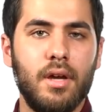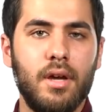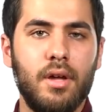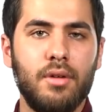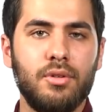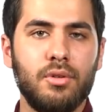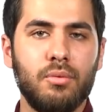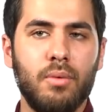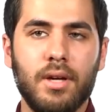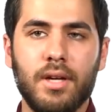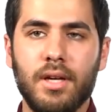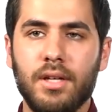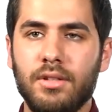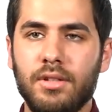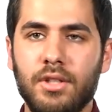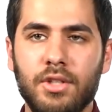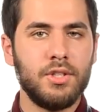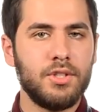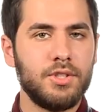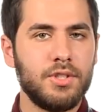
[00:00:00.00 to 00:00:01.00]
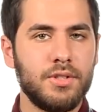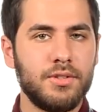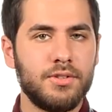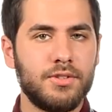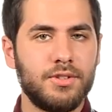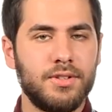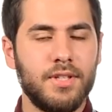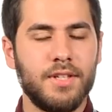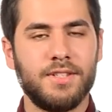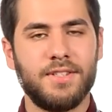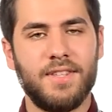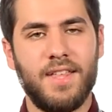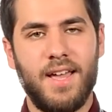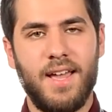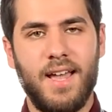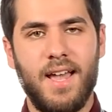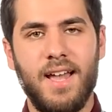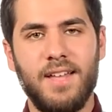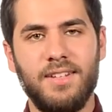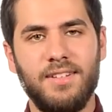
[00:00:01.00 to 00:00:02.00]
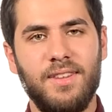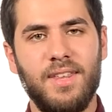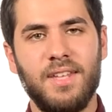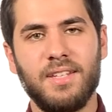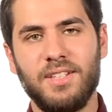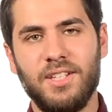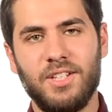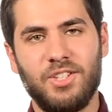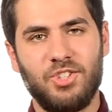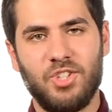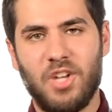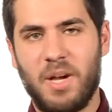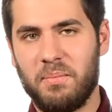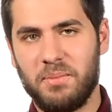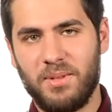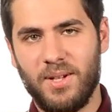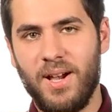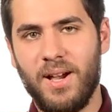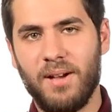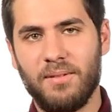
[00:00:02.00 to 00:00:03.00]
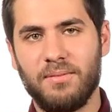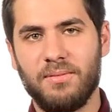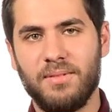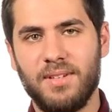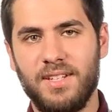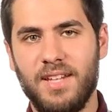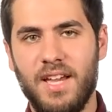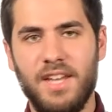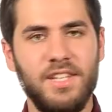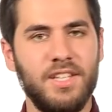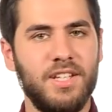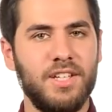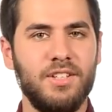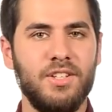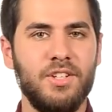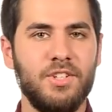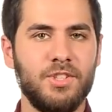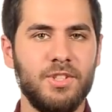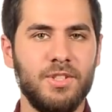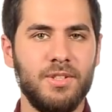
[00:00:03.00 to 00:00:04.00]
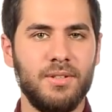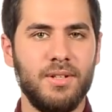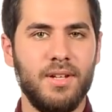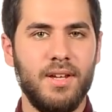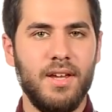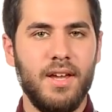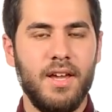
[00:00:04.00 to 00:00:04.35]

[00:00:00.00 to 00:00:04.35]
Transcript: under what conditions does the hand then get chopped off? In any condition?